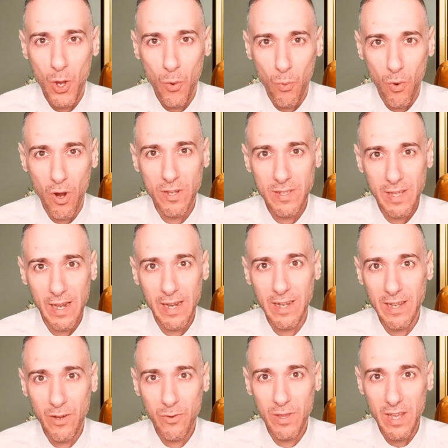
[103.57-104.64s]
We're oscillating
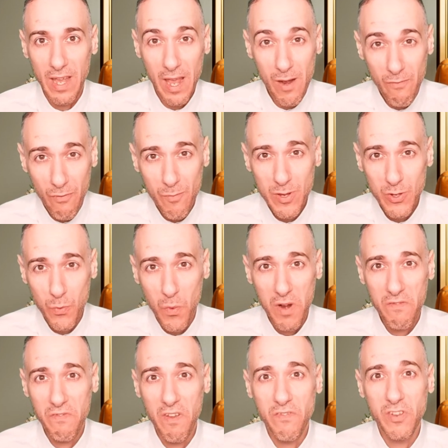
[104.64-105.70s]
near the infamous
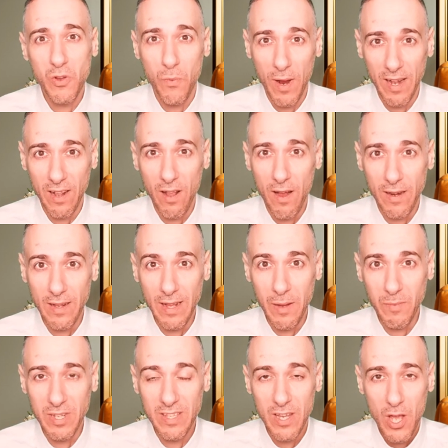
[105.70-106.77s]
150 red line, and that
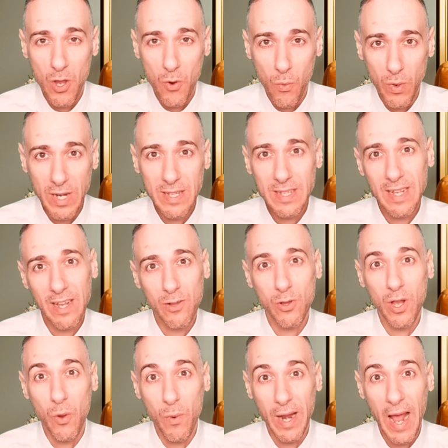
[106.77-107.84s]
means we need to take a
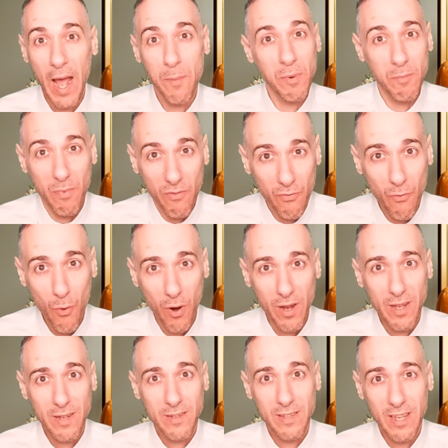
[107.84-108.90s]
look at what happened before
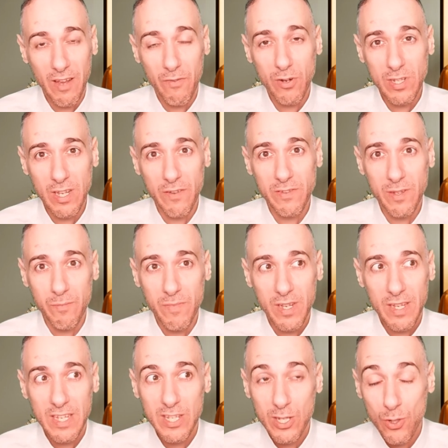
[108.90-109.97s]
to give ourselves some
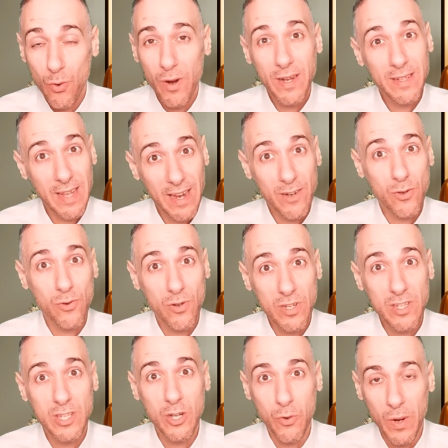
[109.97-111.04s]
historic technical
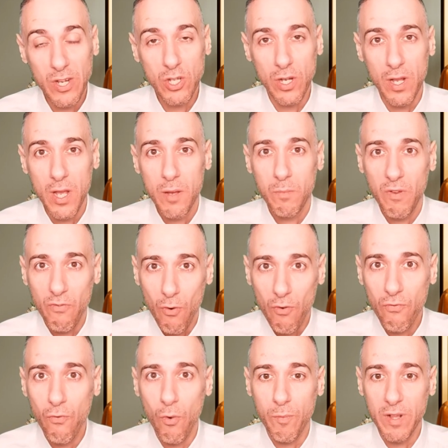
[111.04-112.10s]
consideration before
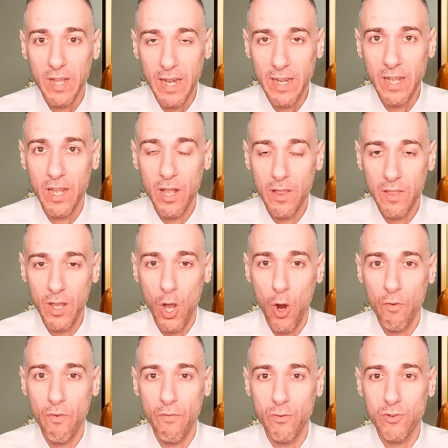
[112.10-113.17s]
formulating the
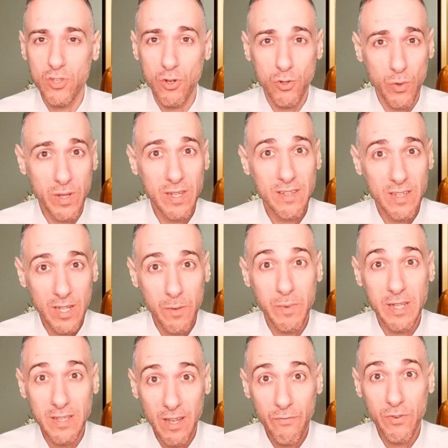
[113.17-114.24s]
overview. So doing things a little
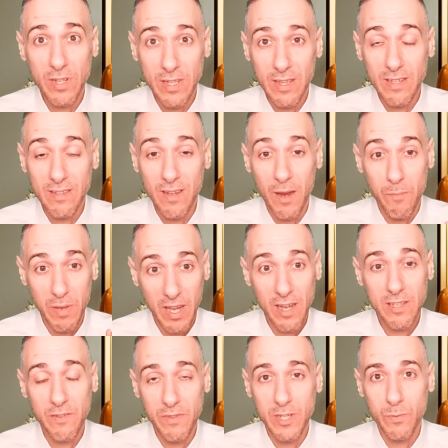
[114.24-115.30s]
bit differently this time
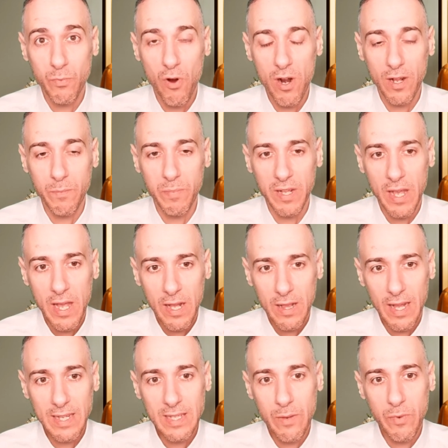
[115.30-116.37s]
because of this product, but
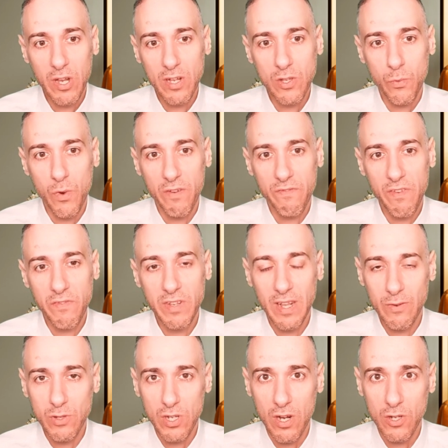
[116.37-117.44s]
last time we got to 150, that
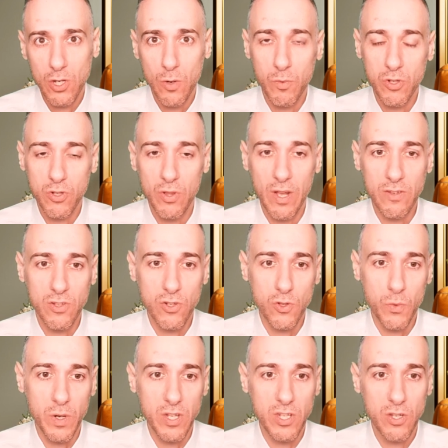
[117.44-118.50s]
was in October
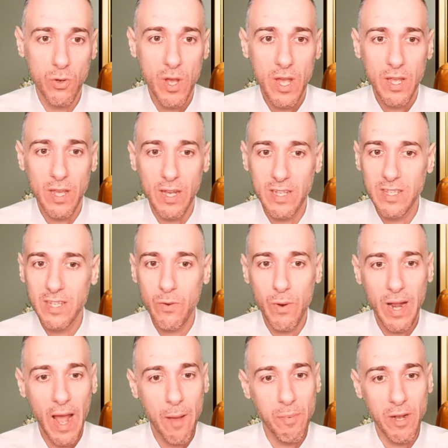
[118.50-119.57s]
2022. You can see
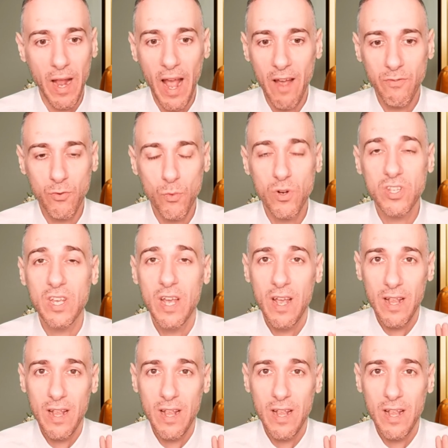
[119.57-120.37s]
what happened afterwards.